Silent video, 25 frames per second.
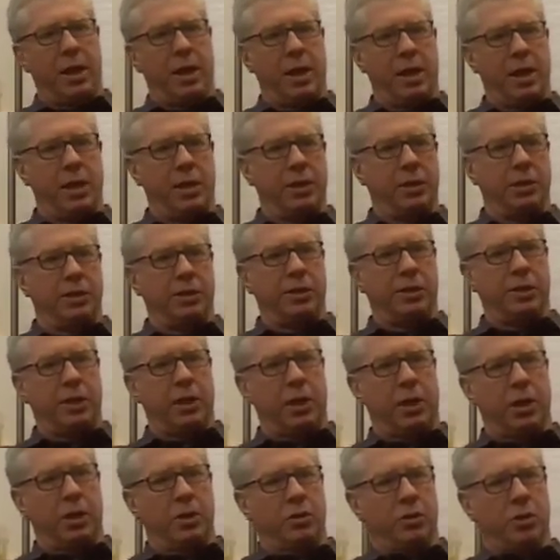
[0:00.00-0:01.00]
is
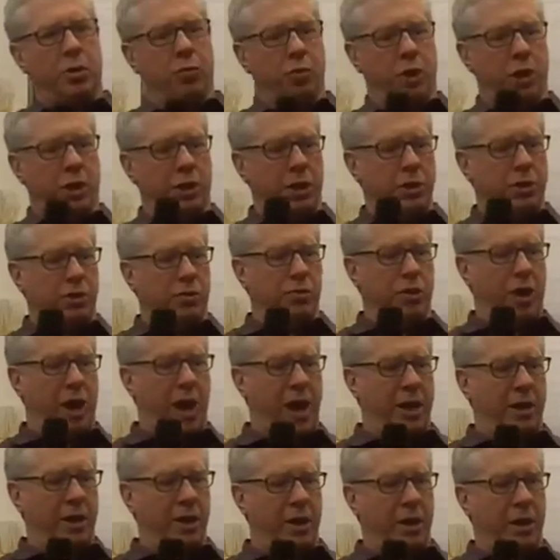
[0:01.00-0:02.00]
to really
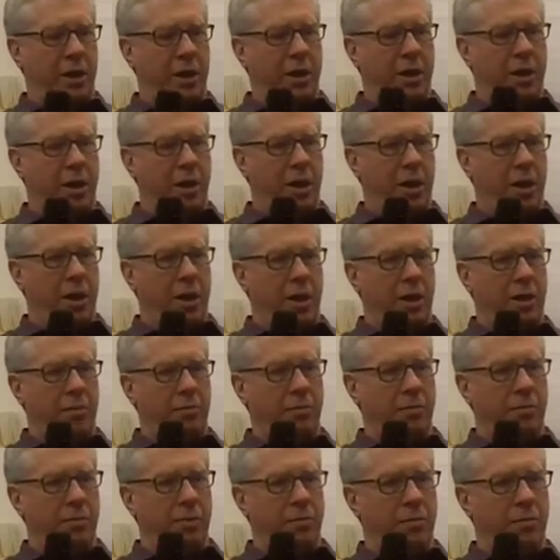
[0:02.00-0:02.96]
try to uh,